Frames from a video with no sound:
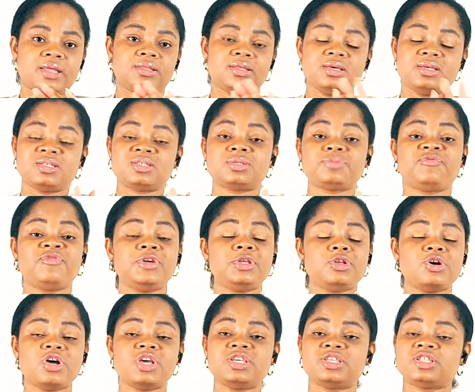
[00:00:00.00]
this
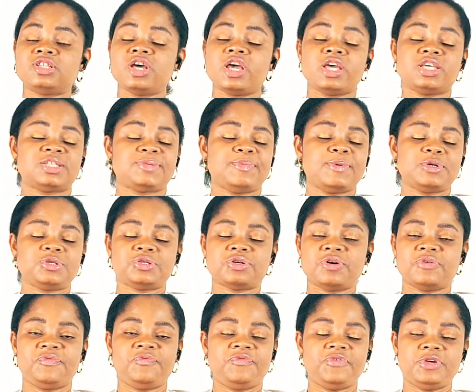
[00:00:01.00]
video is not a
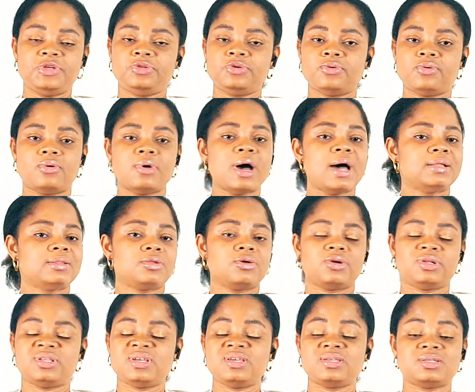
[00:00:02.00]
sponsored video
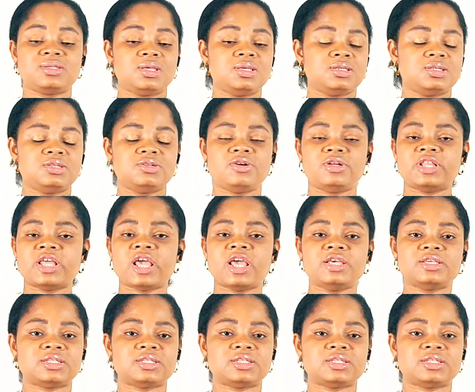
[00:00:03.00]
at all this is not